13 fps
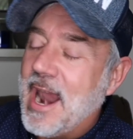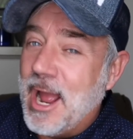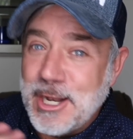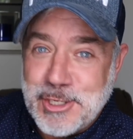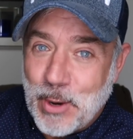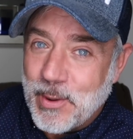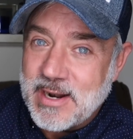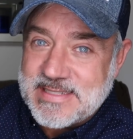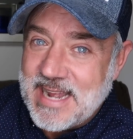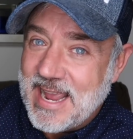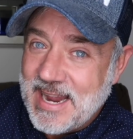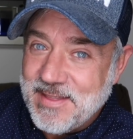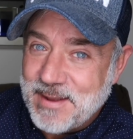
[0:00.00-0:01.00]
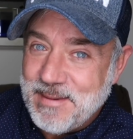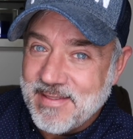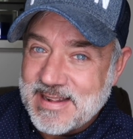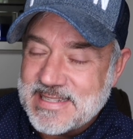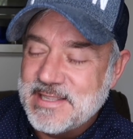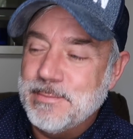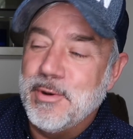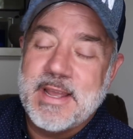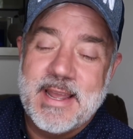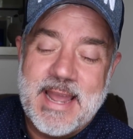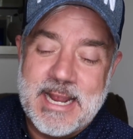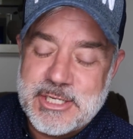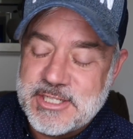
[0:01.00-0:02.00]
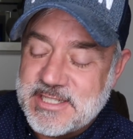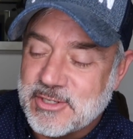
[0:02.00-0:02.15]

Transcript: and I don't want to say anything about this in the book in case